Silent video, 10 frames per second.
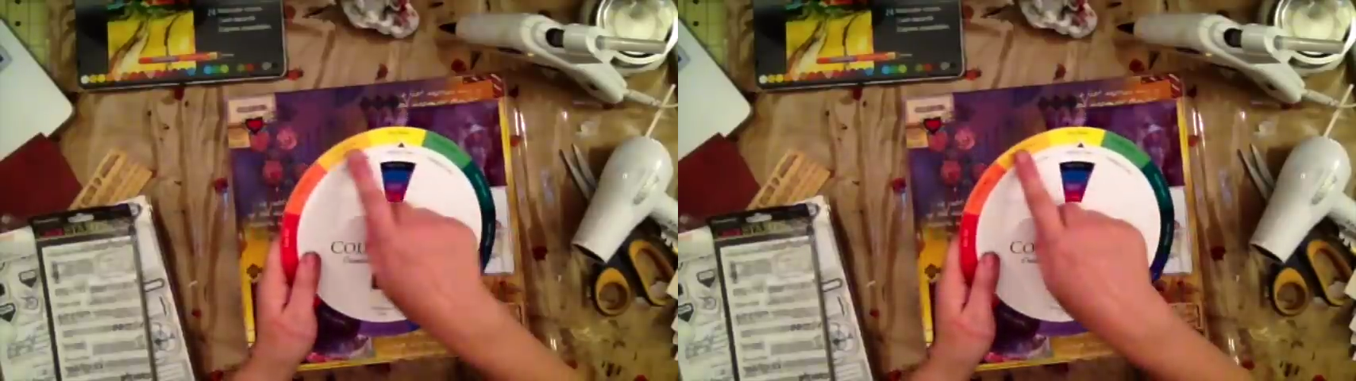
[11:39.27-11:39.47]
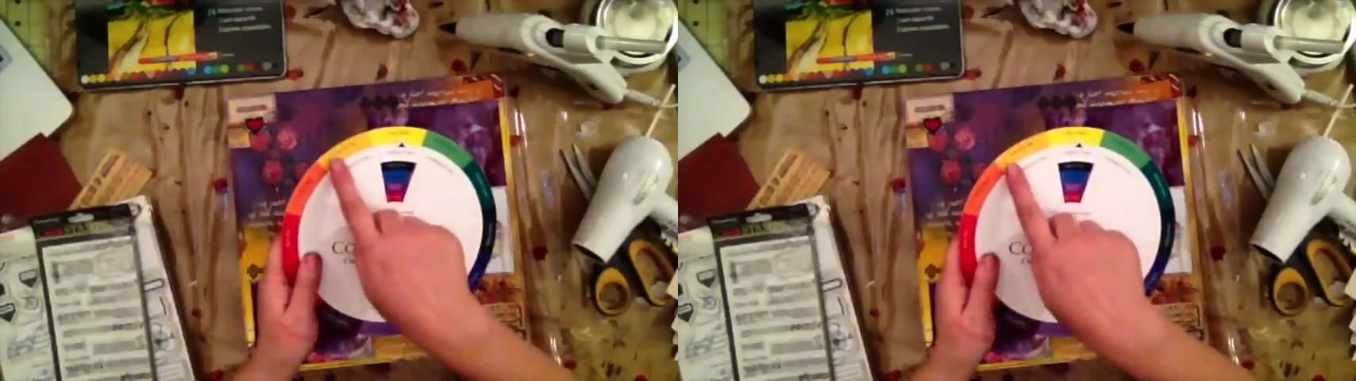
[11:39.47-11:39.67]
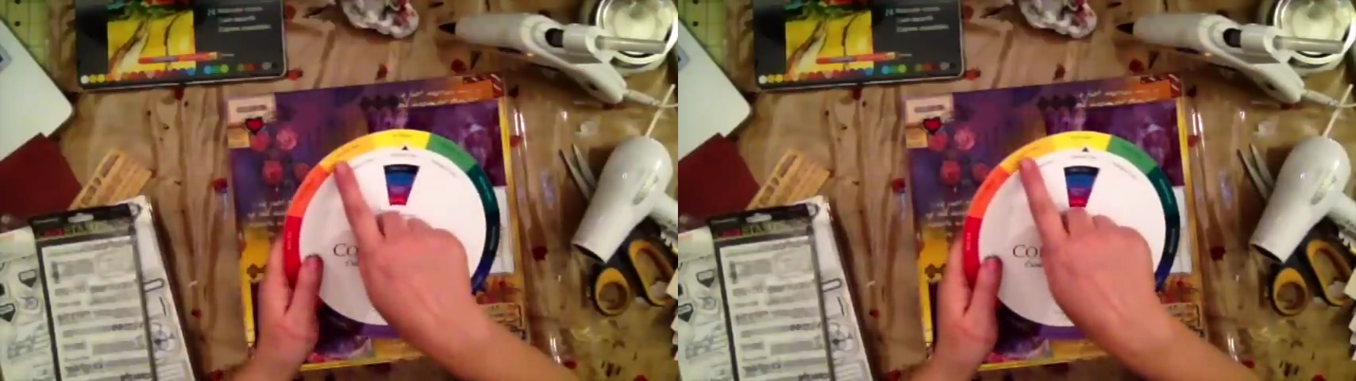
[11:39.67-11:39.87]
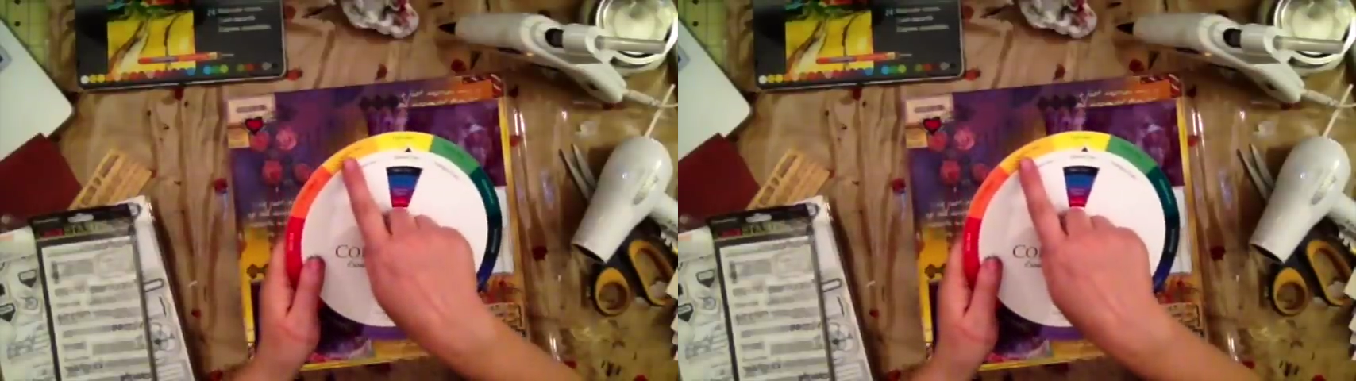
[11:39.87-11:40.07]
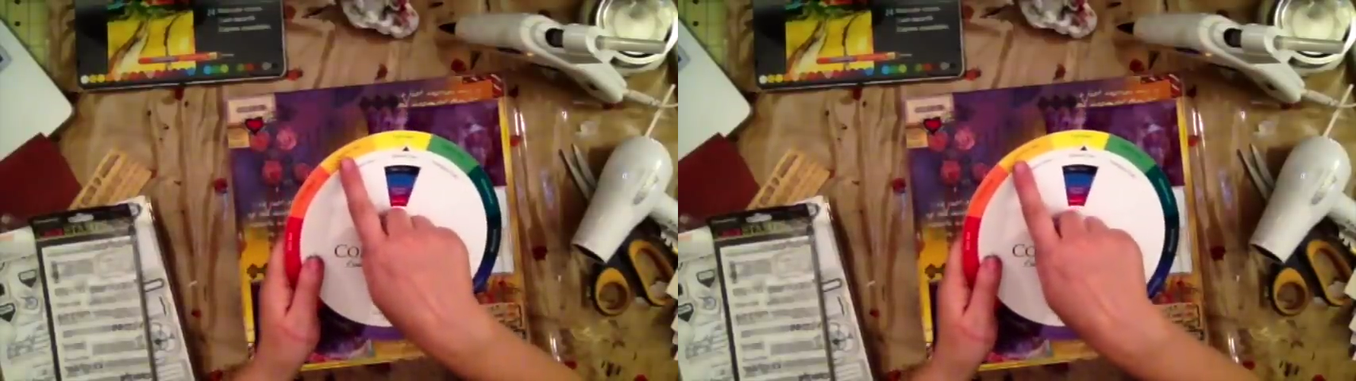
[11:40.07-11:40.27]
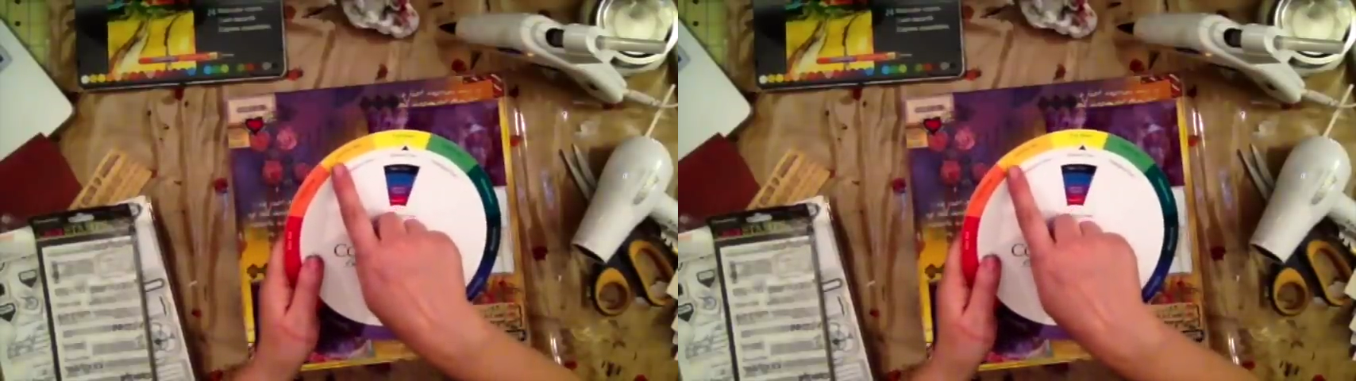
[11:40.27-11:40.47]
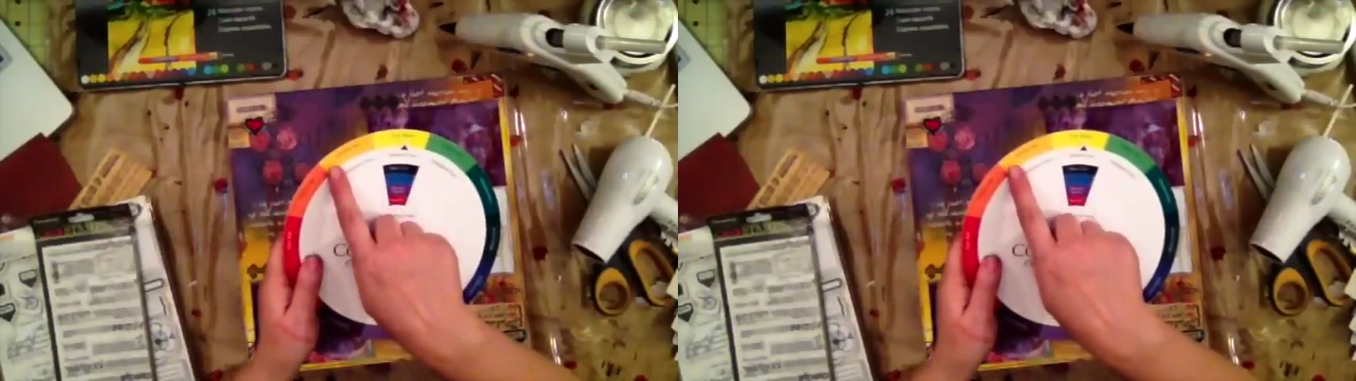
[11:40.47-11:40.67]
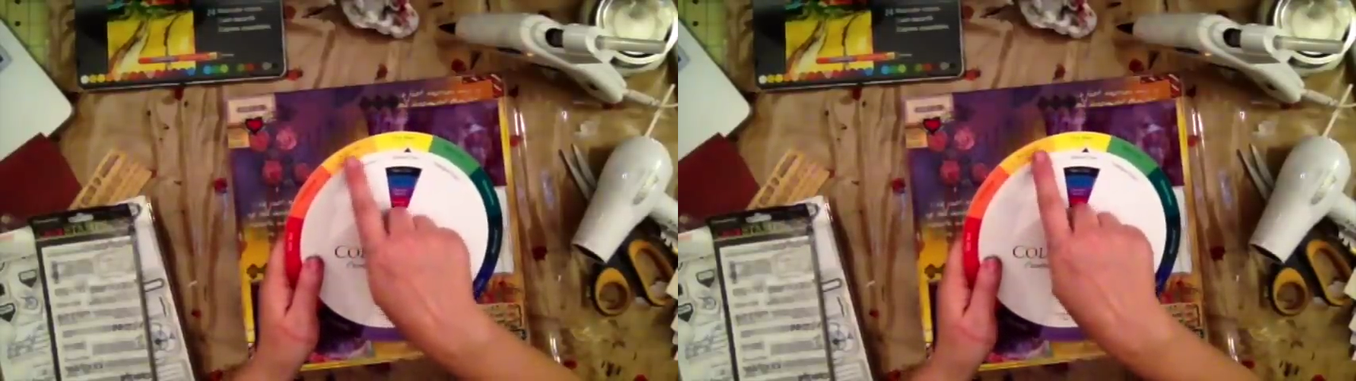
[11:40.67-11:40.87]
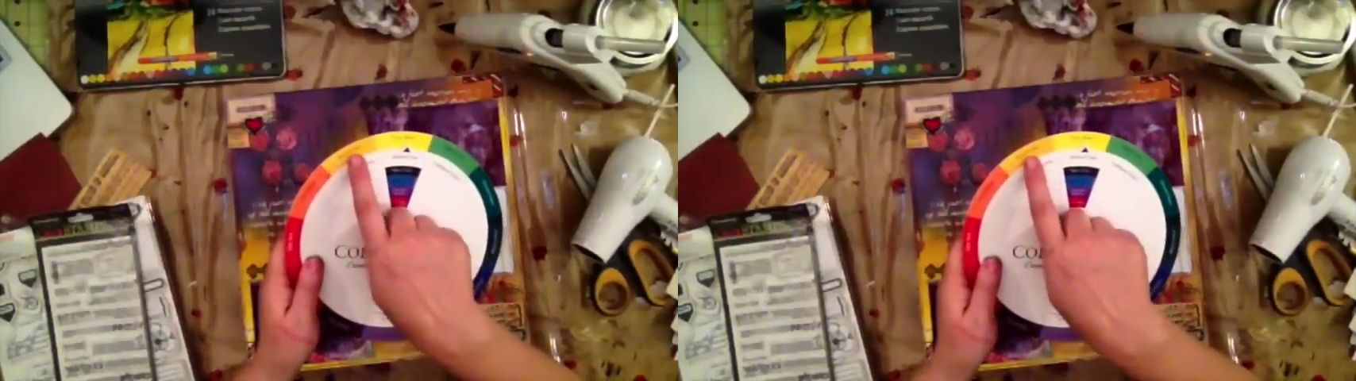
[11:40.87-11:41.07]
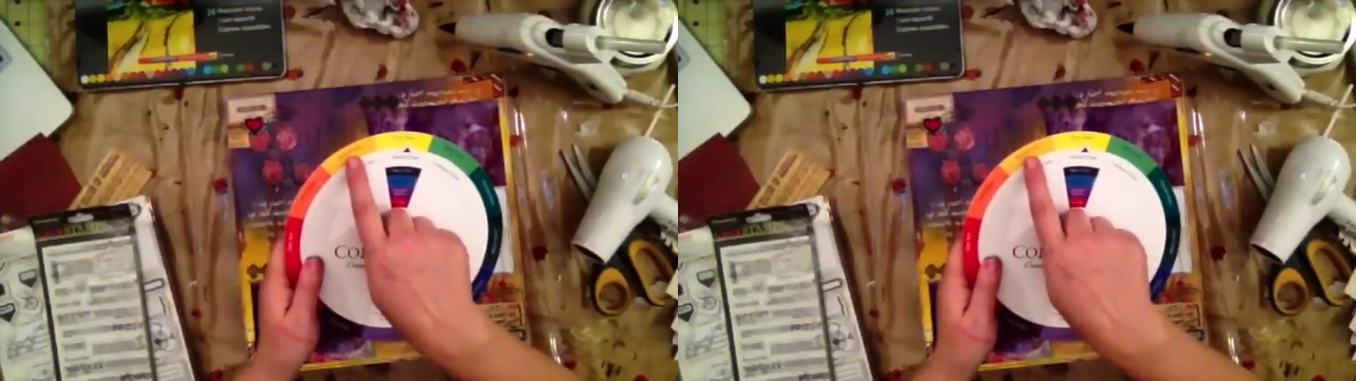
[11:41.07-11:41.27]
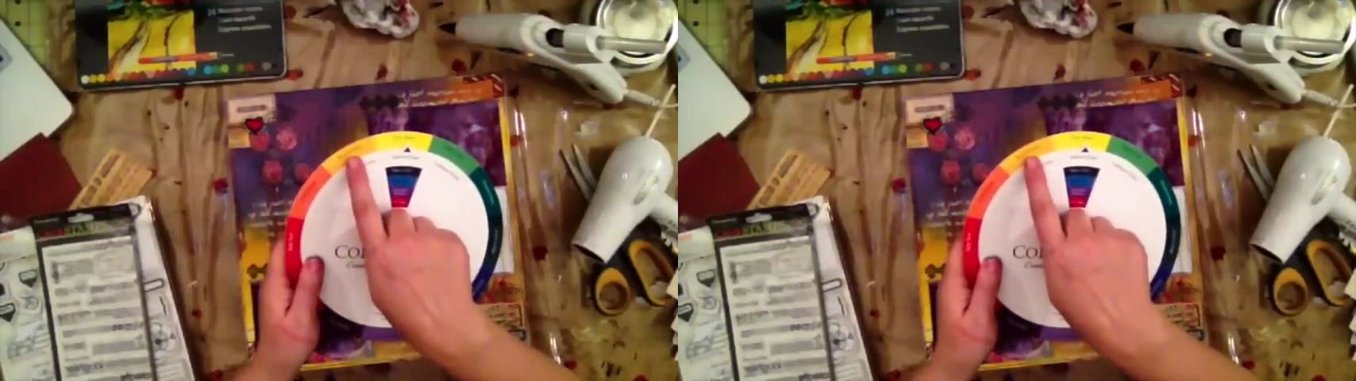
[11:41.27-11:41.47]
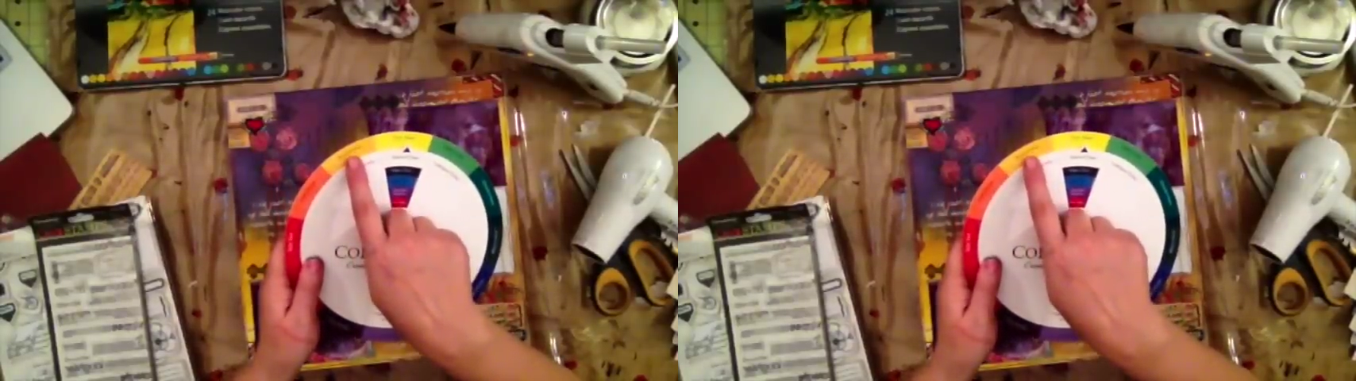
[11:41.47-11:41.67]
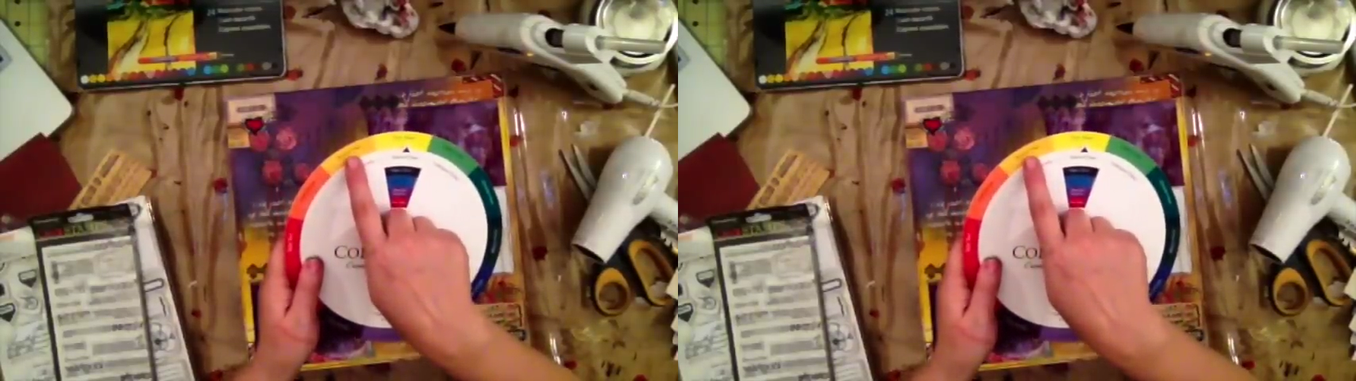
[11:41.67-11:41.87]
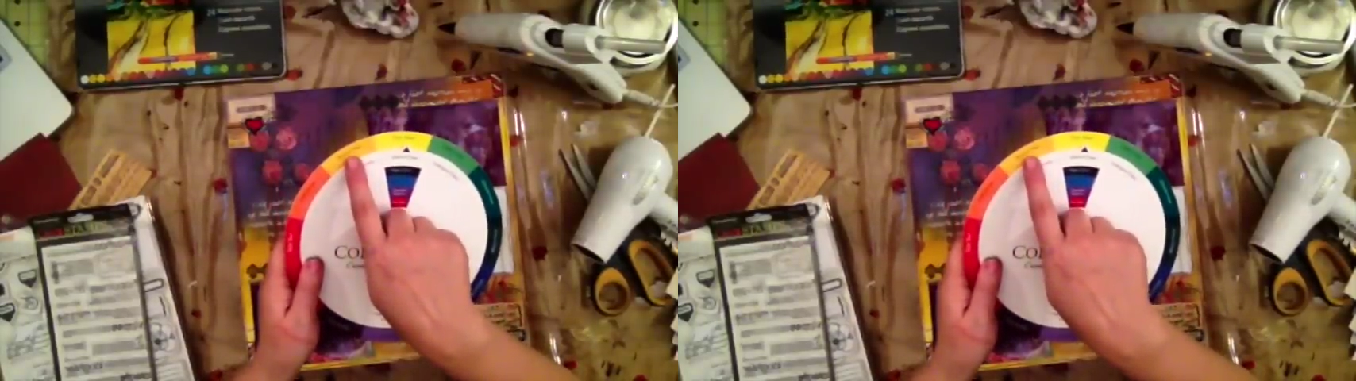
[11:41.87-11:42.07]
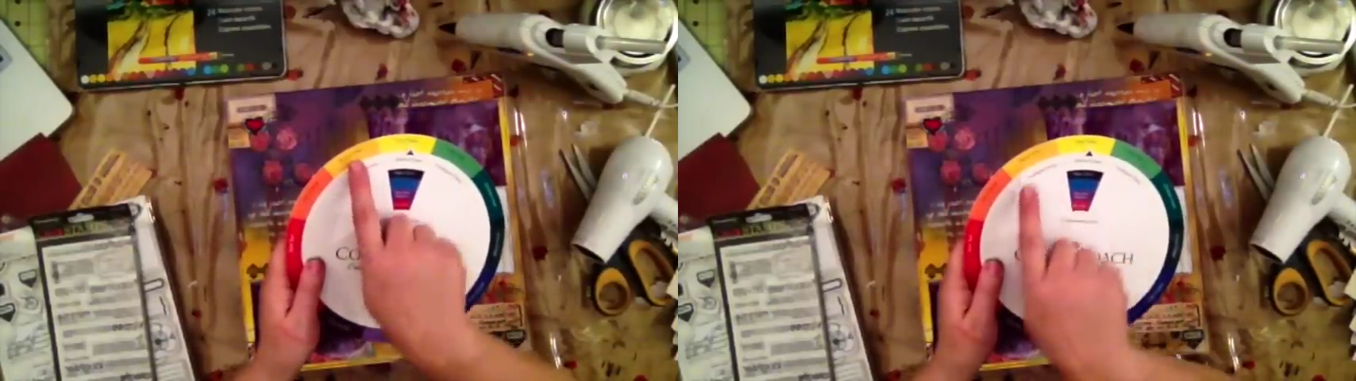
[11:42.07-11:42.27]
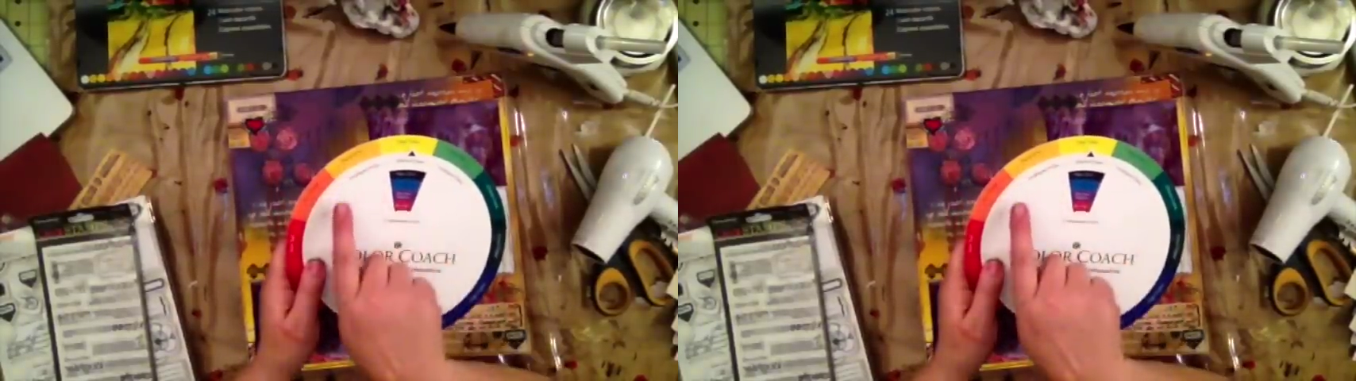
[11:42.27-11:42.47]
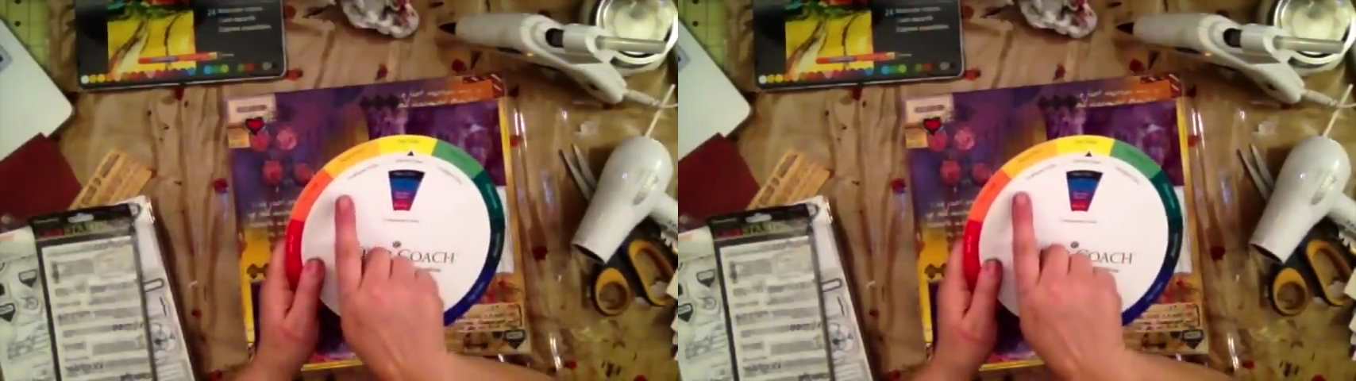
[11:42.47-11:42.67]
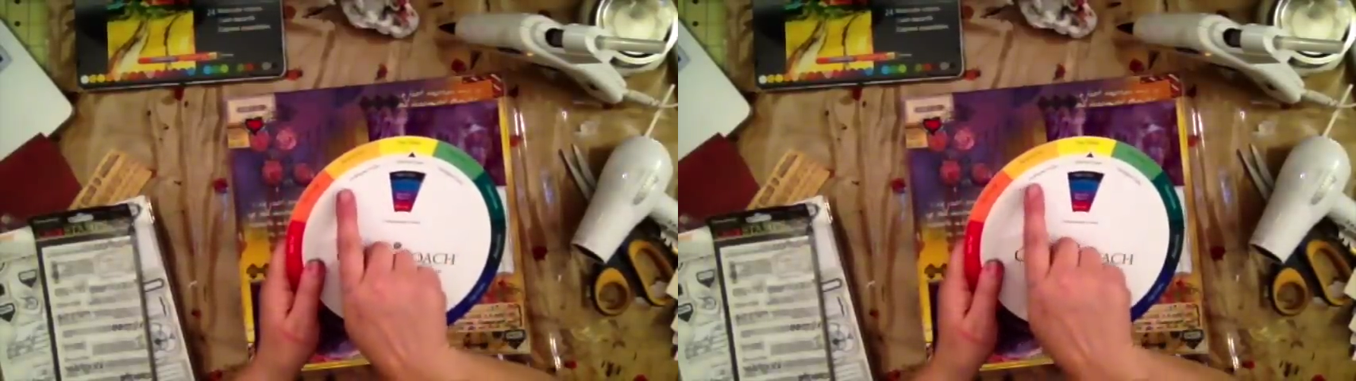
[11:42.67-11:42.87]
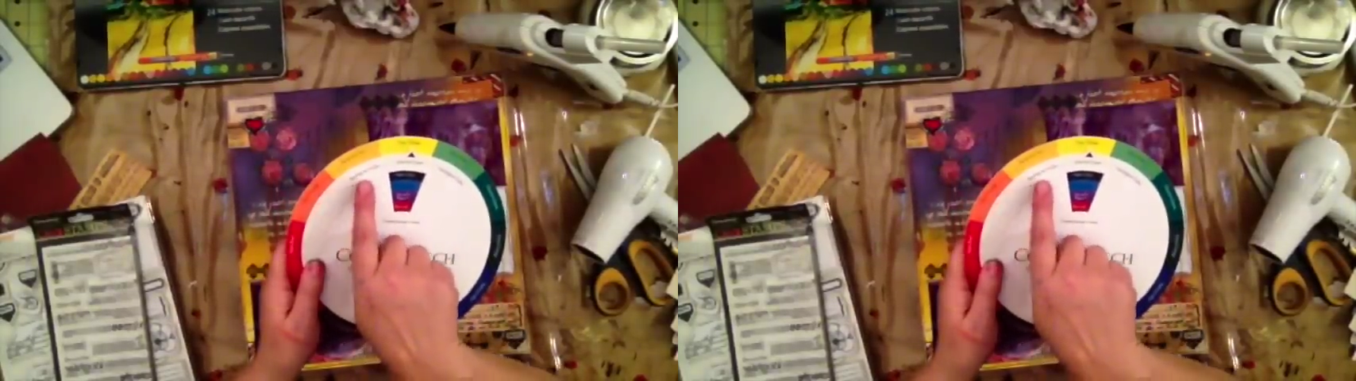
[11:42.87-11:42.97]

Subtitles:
Nobody's mouth can be seen.